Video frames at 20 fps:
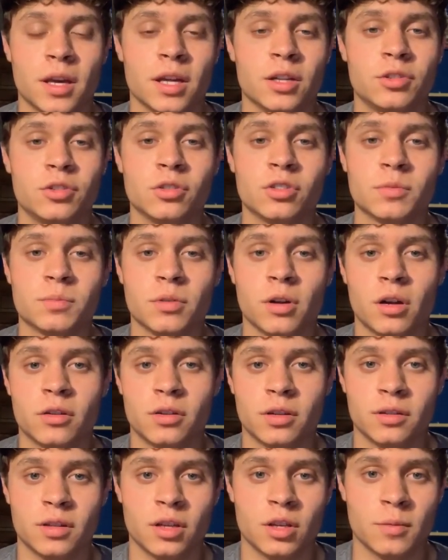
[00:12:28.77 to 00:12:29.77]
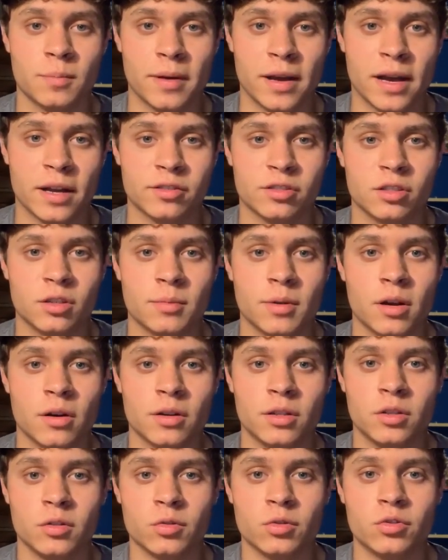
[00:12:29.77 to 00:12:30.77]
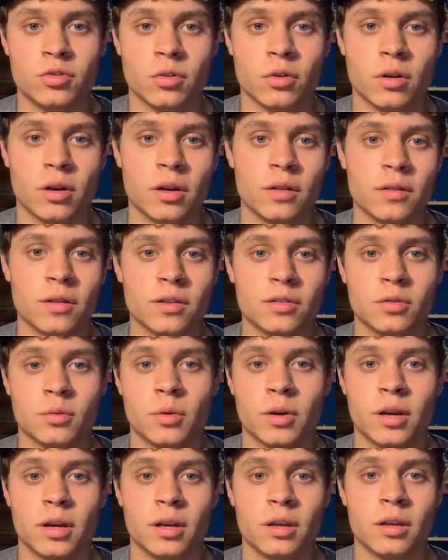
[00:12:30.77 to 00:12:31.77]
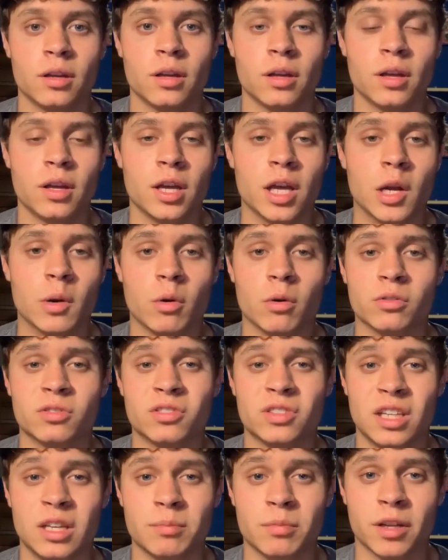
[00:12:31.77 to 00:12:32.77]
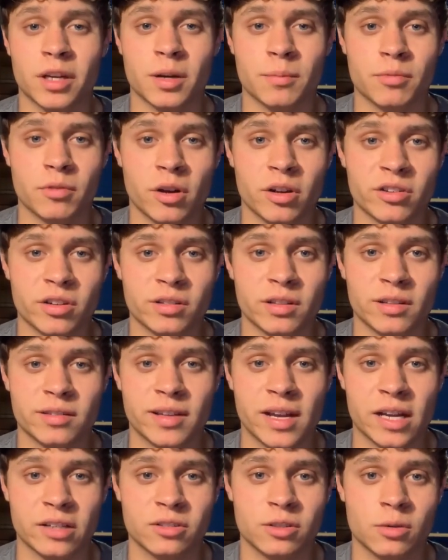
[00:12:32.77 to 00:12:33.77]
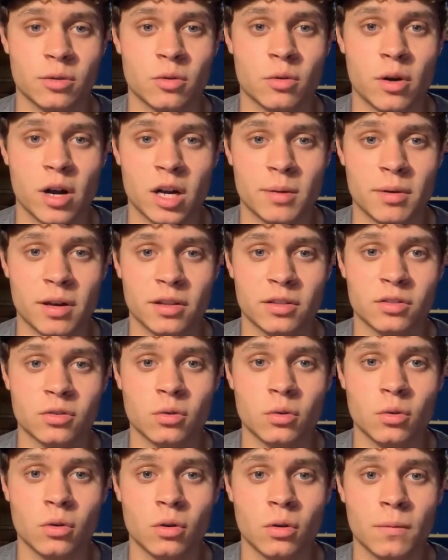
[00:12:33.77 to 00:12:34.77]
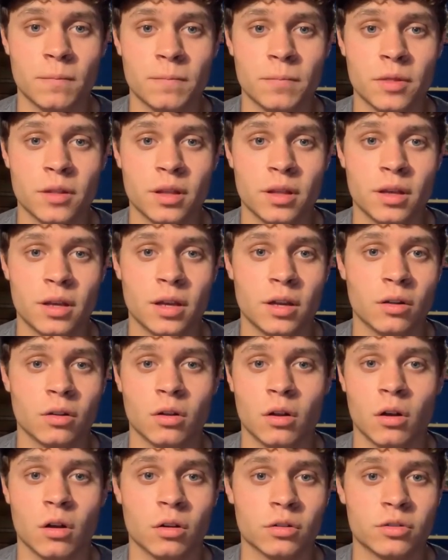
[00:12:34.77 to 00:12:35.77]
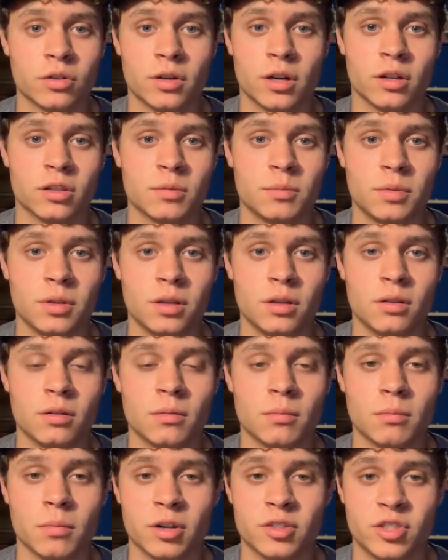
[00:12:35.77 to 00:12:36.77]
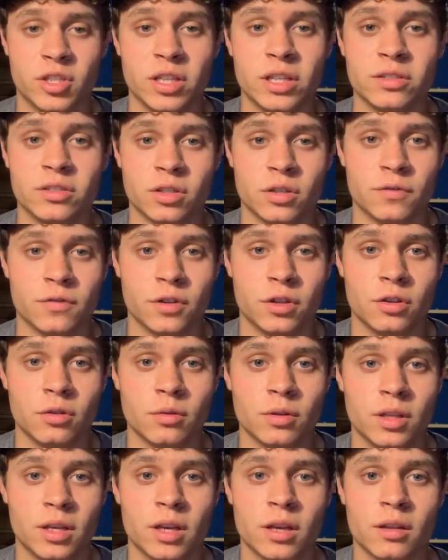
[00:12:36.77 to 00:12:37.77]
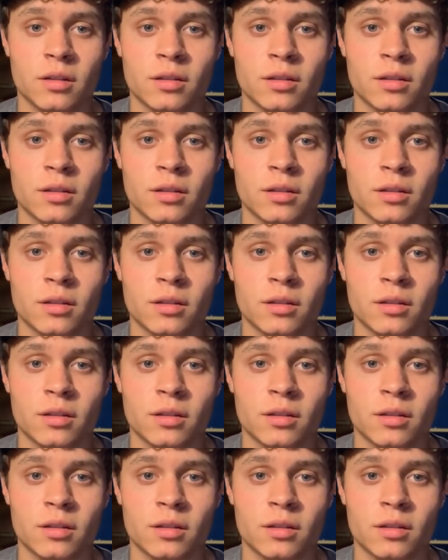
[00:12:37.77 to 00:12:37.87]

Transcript: And choose a project that you're passionate about and you enjoy. This way, it won't seem like a project that's actually required by the school, it'll all turn out to be much easier for you in the